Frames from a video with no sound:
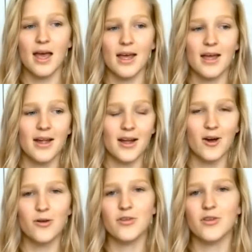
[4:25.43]
And I
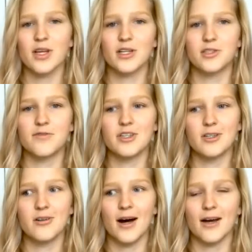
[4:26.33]
go through the
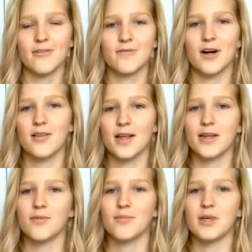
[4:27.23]
interview. I felt
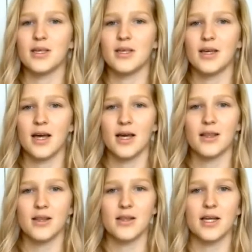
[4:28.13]
like me
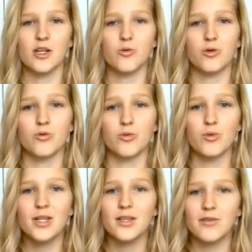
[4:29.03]
and the lady were
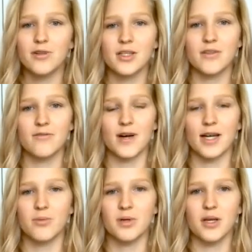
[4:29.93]
really, really
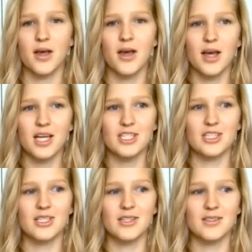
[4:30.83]
vibing.
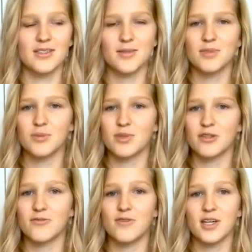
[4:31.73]
She seemed to
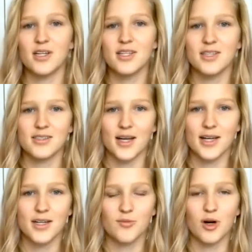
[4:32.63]
be very
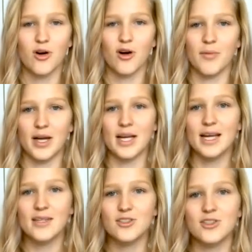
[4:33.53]
excited about all my
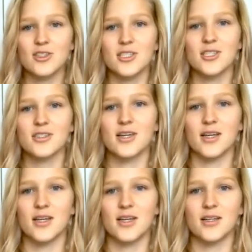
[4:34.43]
answers,
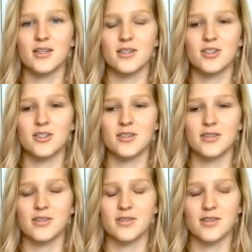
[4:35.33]
and
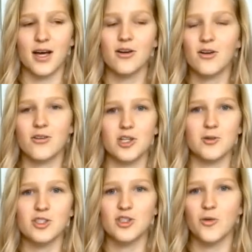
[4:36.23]
just, I don't know,
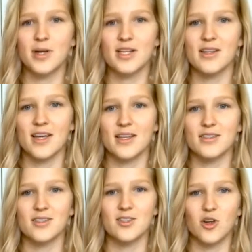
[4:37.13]
there were so many
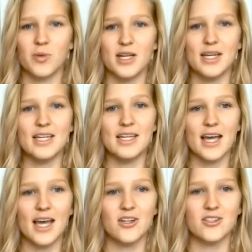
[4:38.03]
things and so many
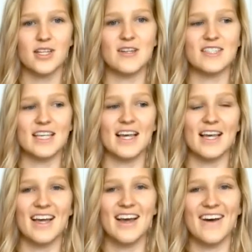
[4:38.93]
indicators that I was
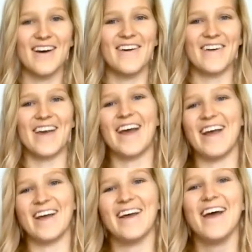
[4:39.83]
like,
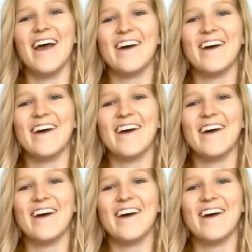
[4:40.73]
okay,